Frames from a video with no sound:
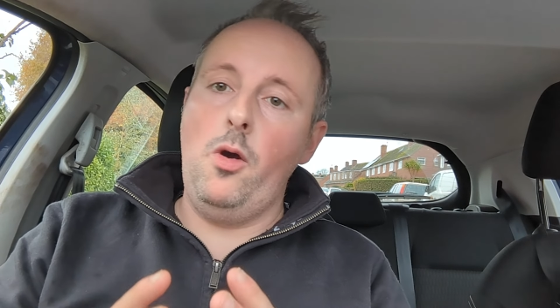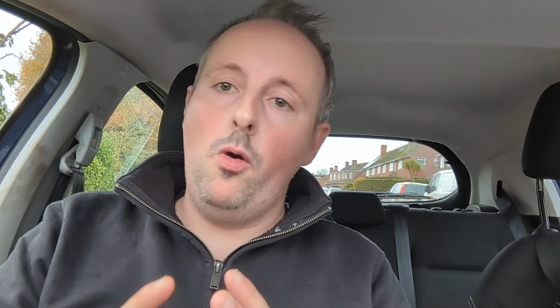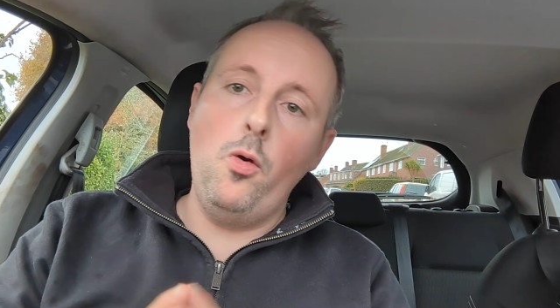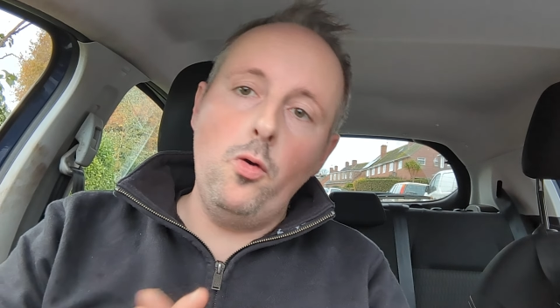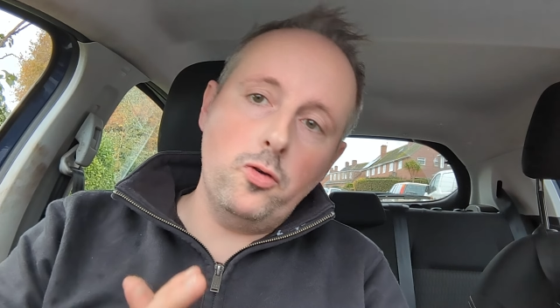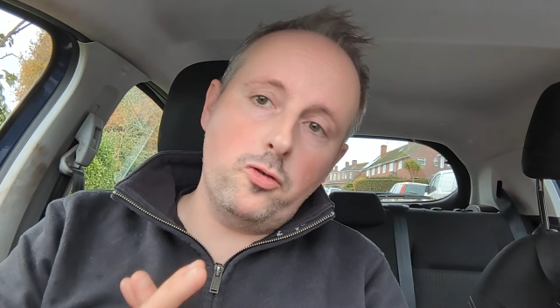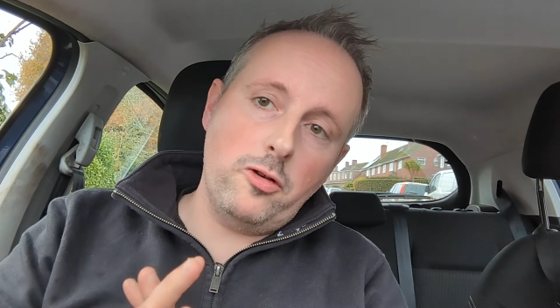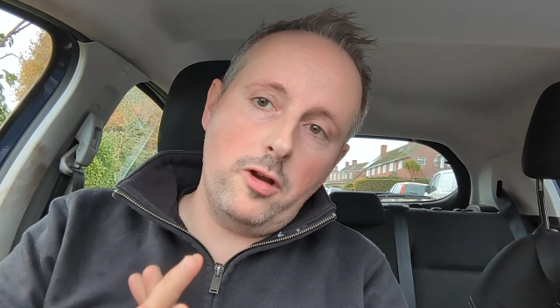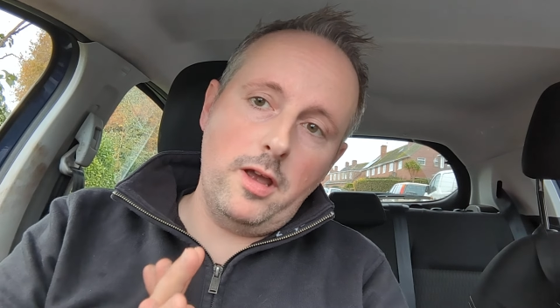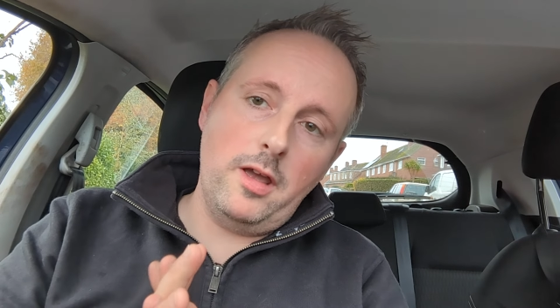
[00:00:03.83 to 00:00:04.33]

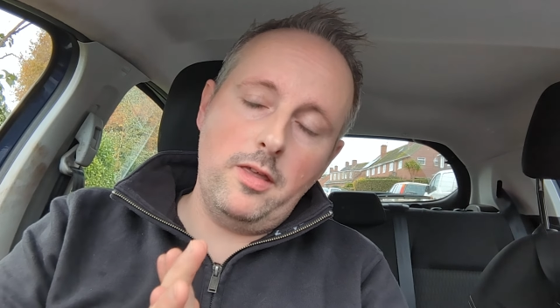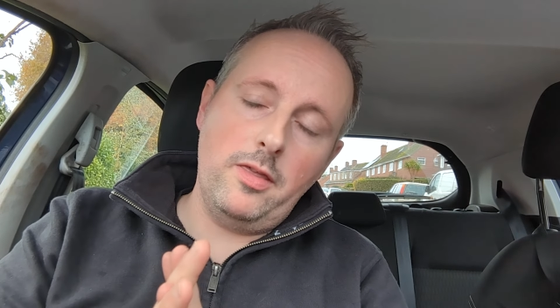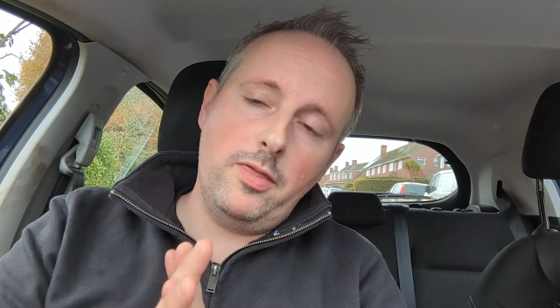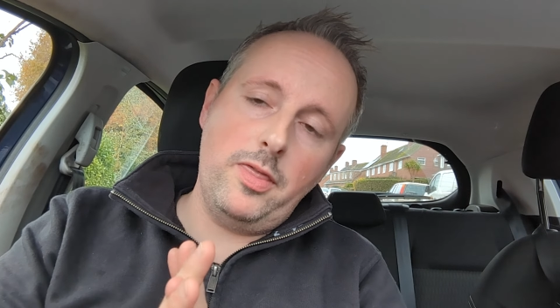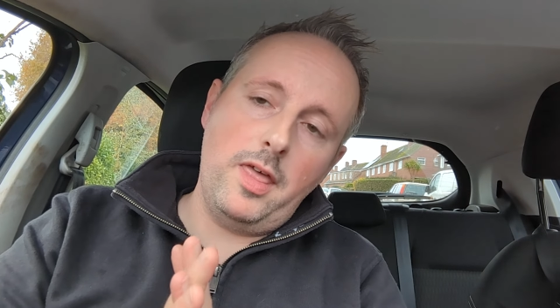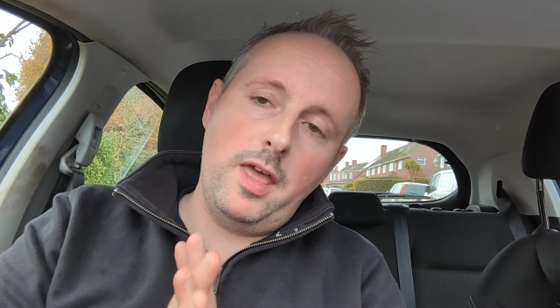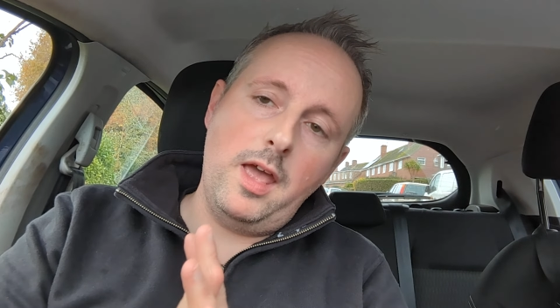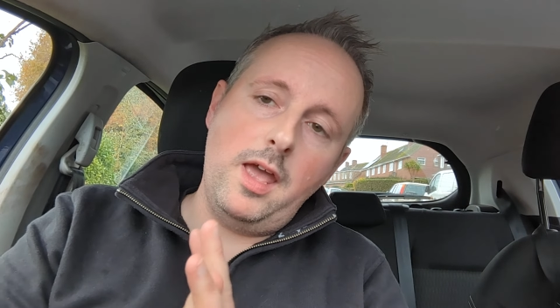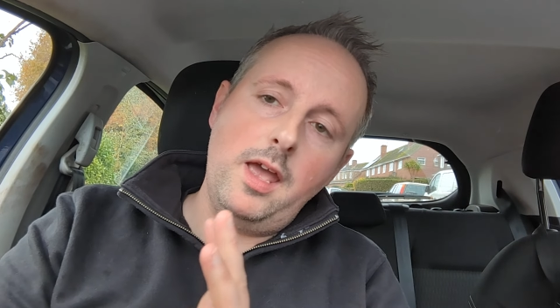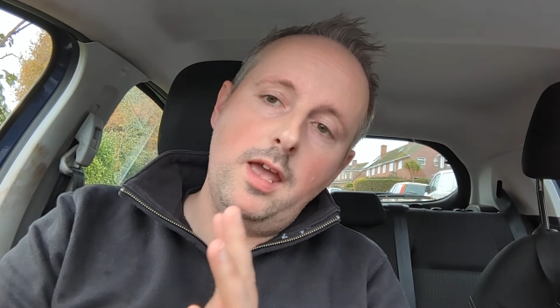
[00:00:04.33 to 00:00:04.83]
ordering
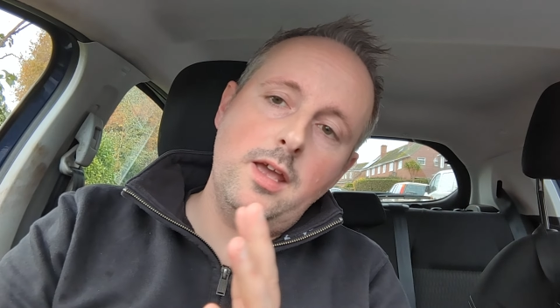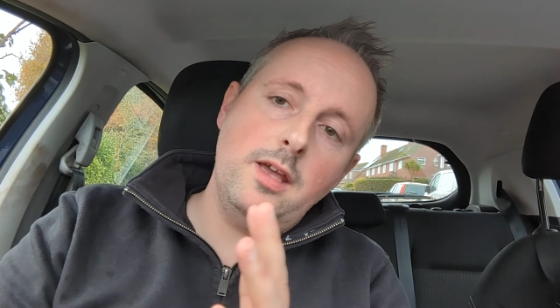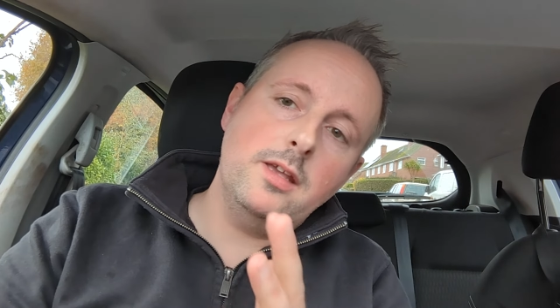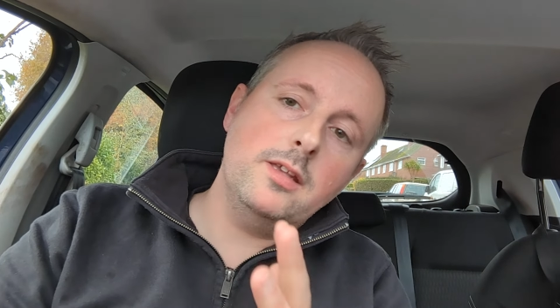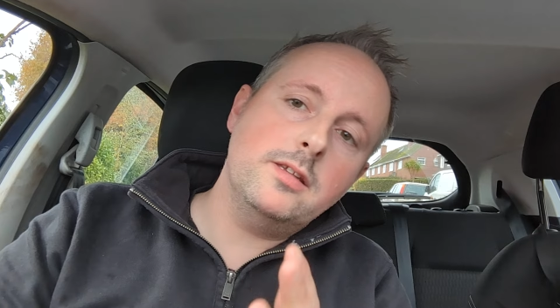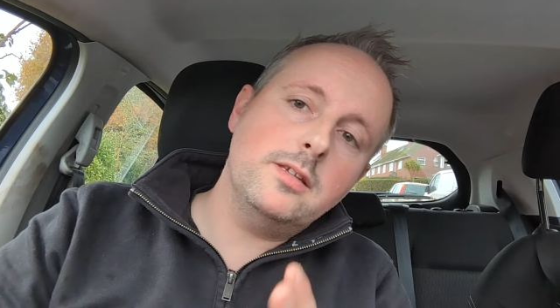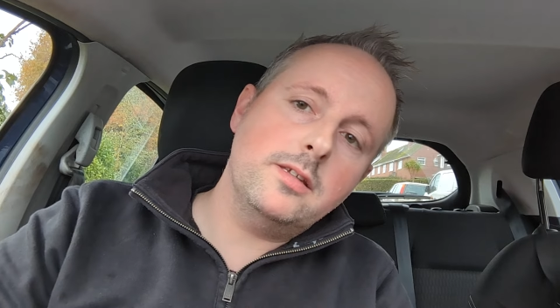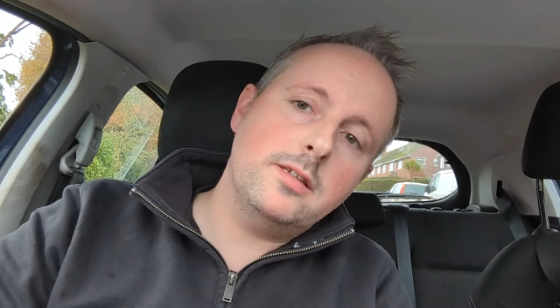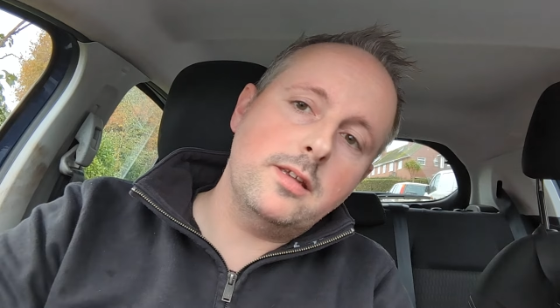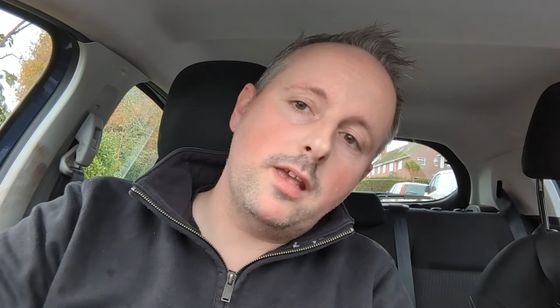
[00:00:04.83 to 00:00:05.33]

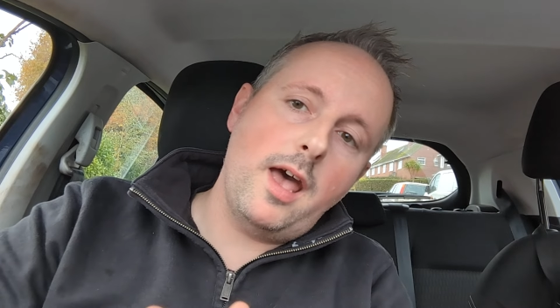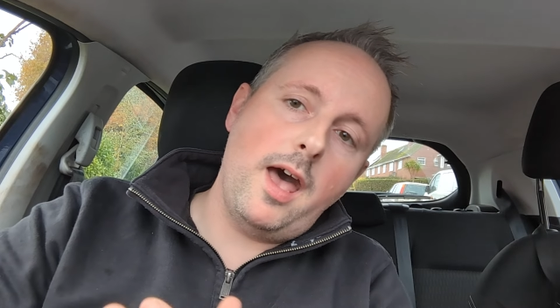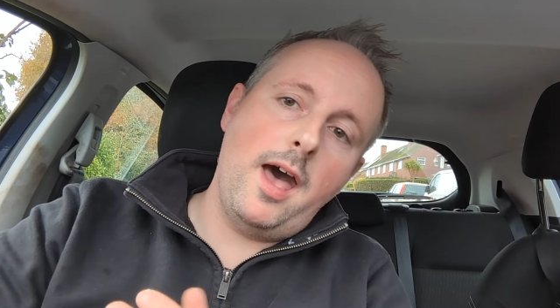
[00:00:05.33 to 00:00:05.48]
things,